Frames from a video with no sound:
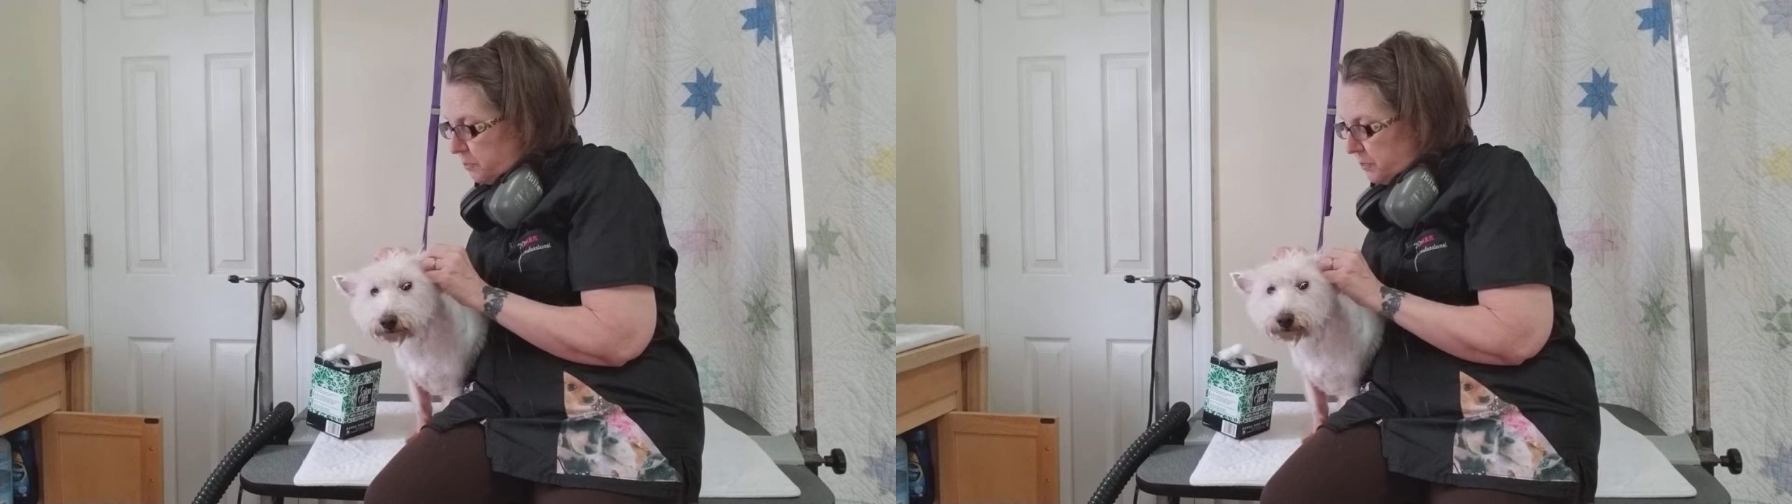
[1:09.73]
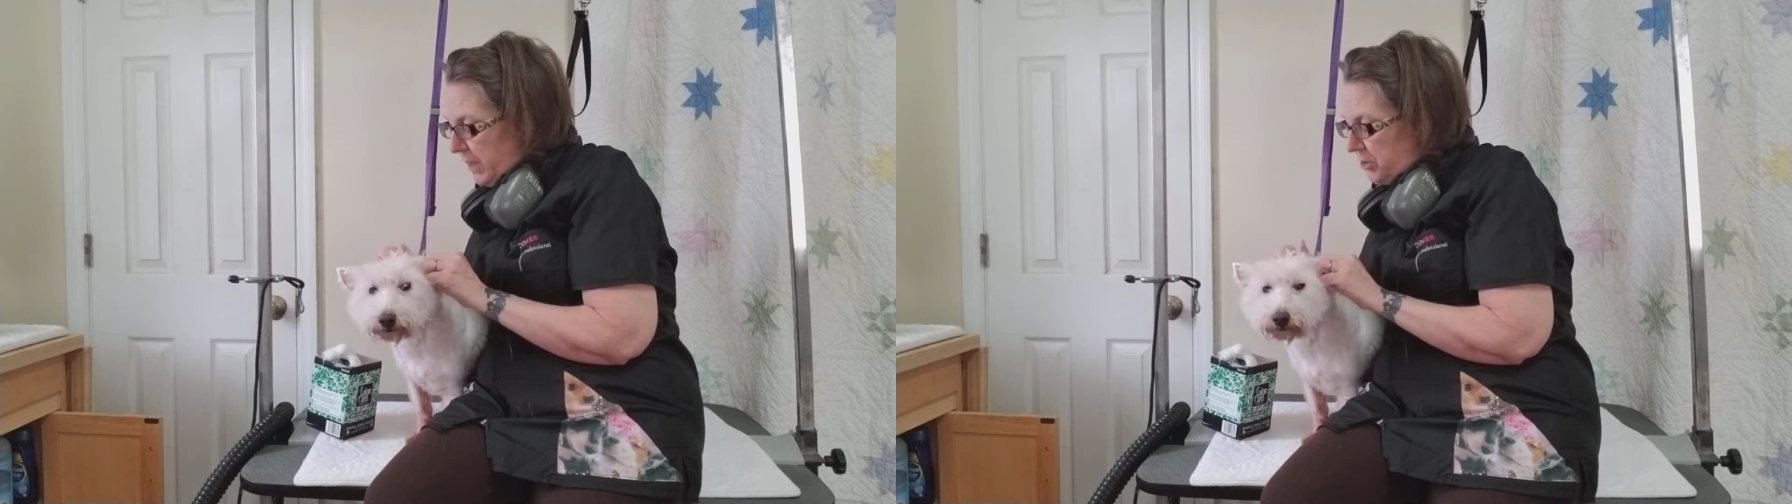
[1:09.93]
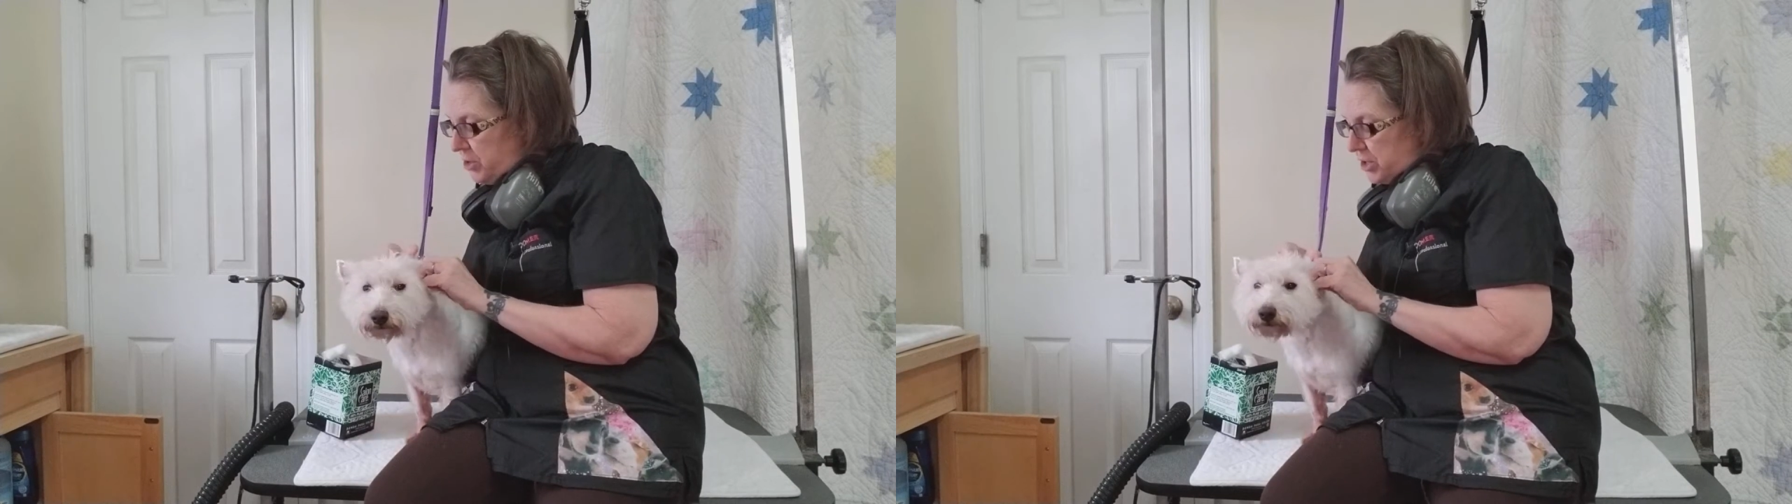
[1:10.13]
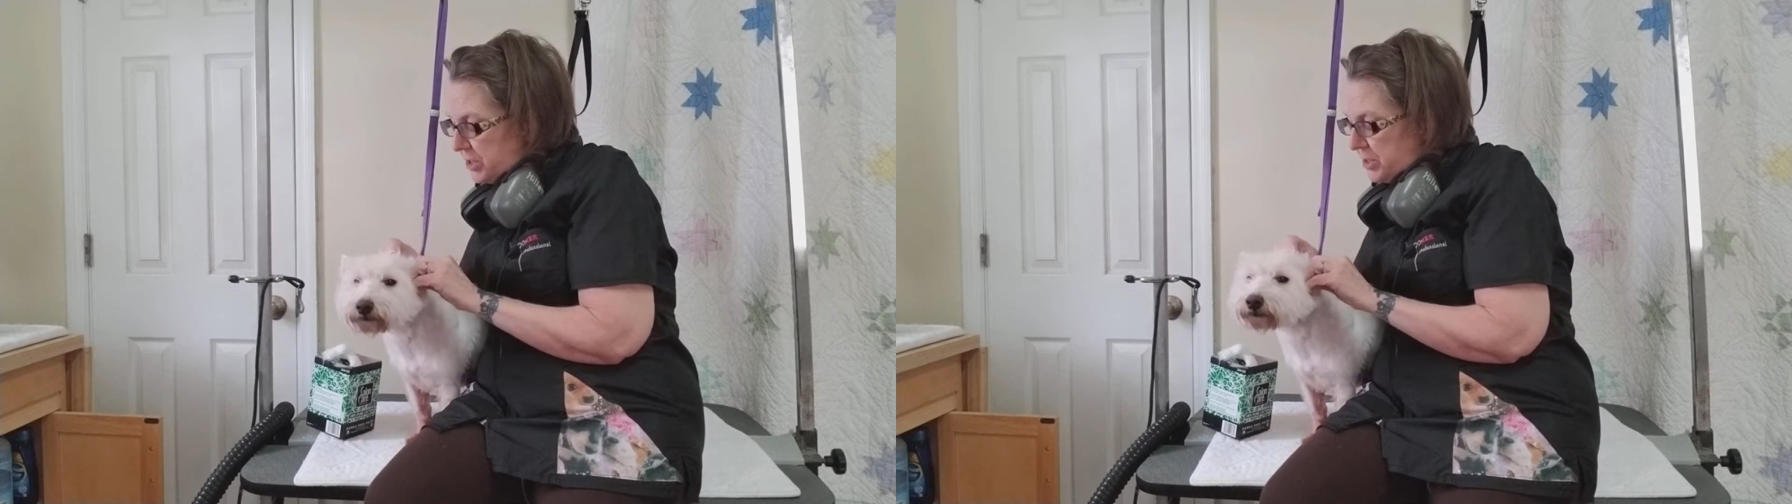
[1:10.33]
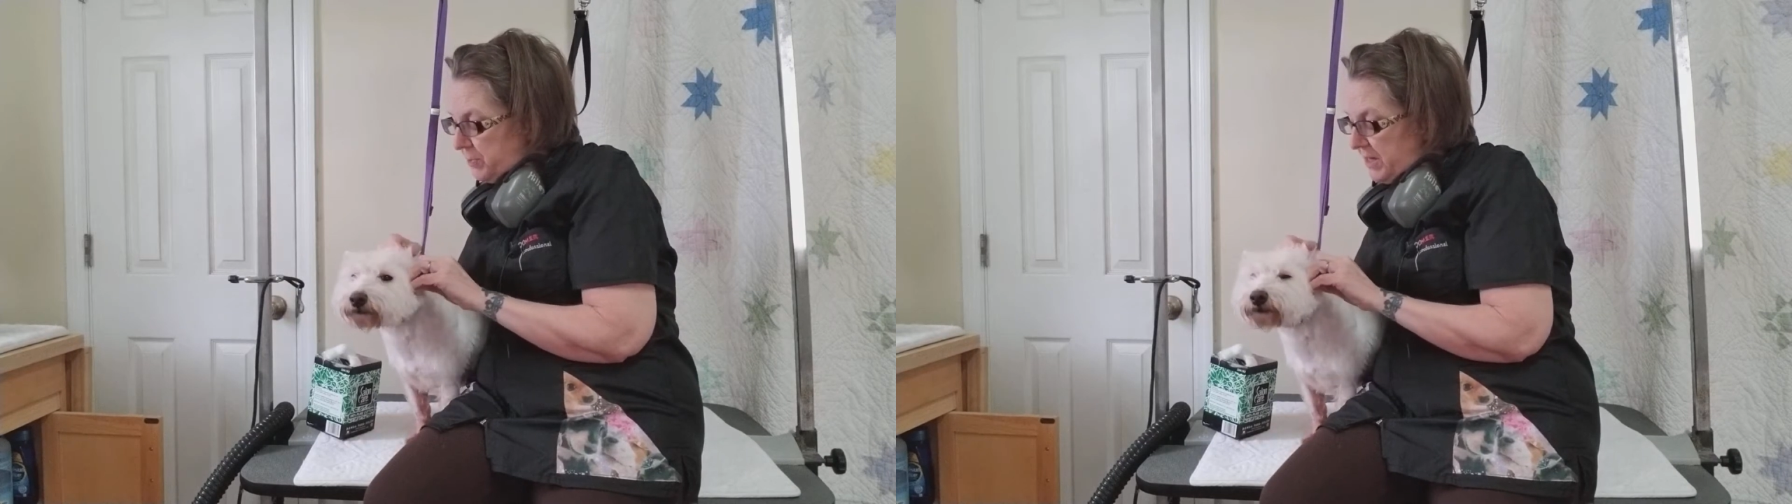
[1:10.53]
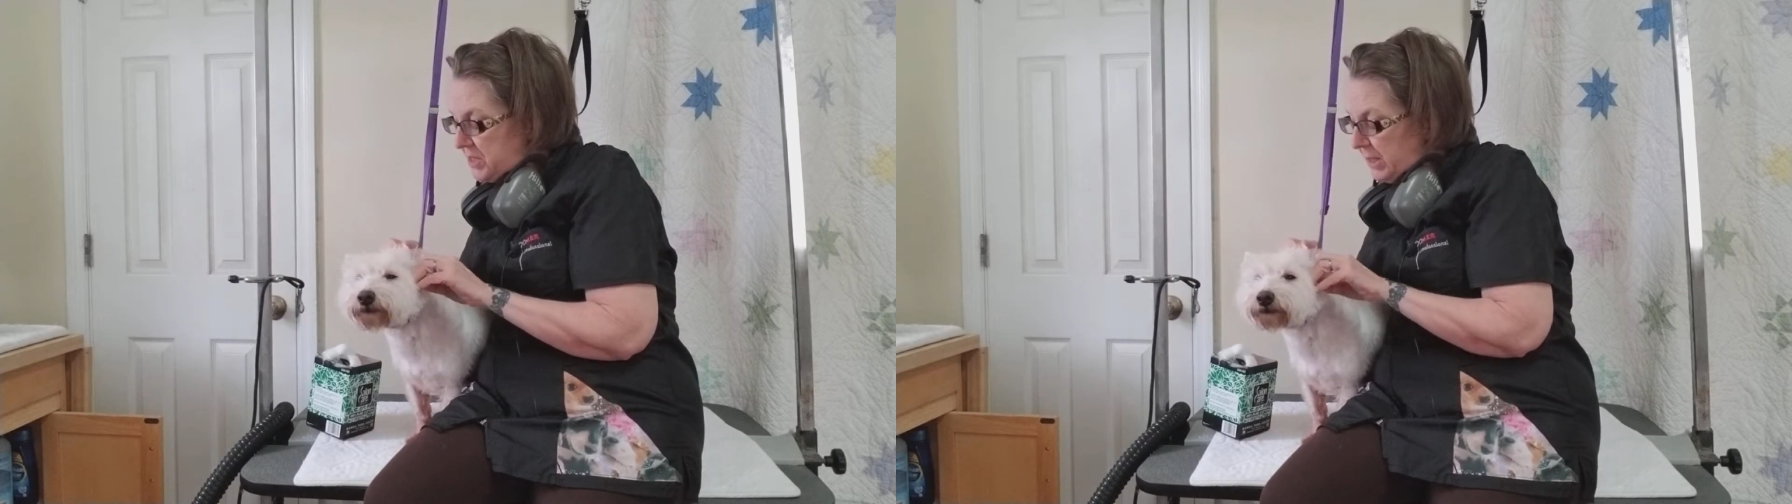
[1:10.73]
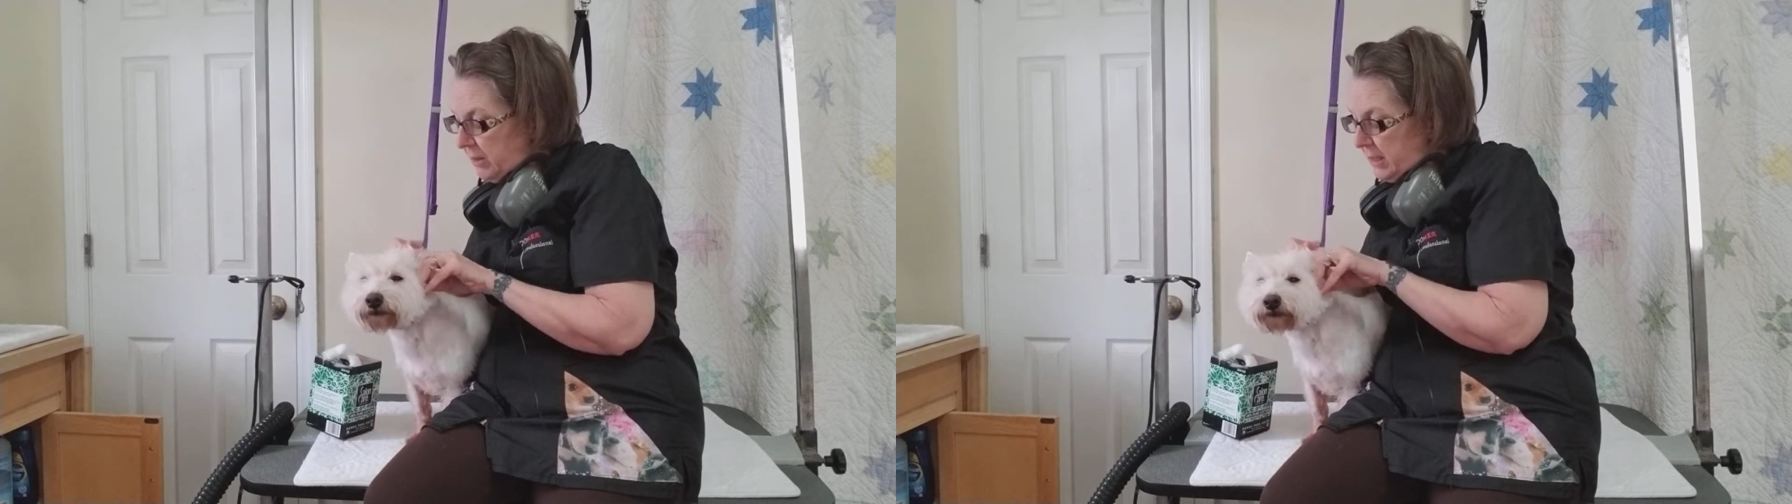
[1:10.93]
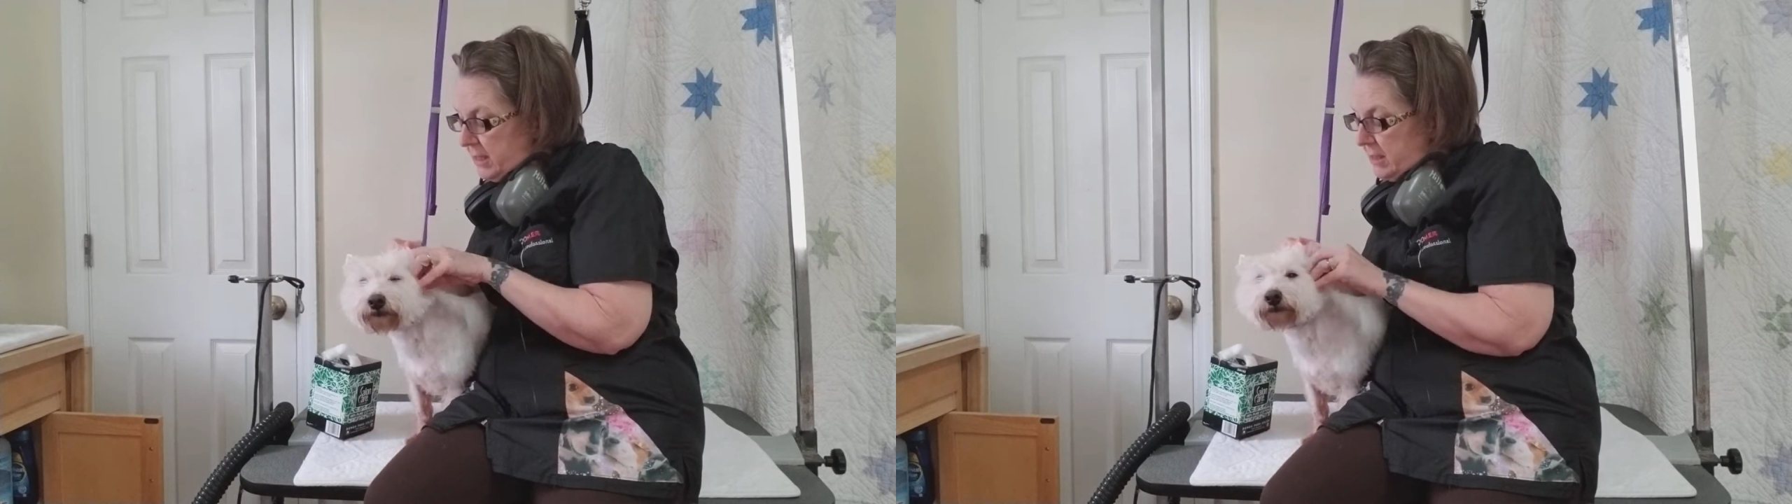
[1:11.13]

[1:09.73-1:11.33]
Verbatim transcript: And you just basically